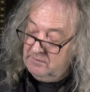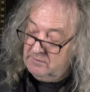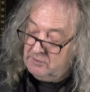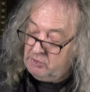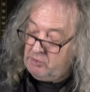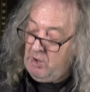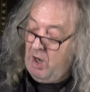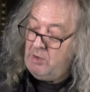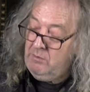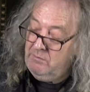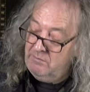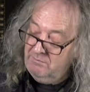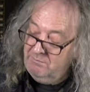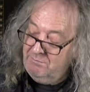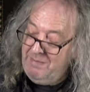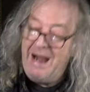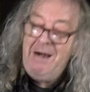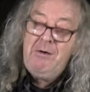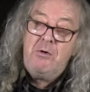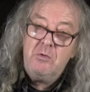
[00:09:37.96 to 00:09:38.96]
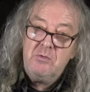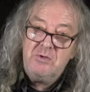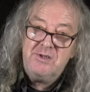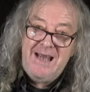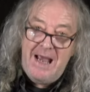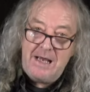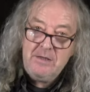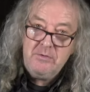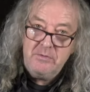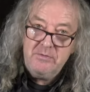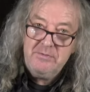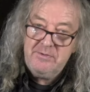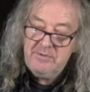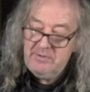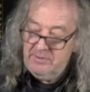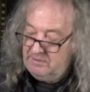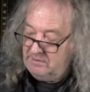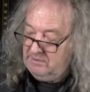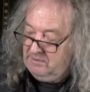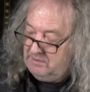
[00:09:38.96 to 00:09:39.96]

chrome barrel saddles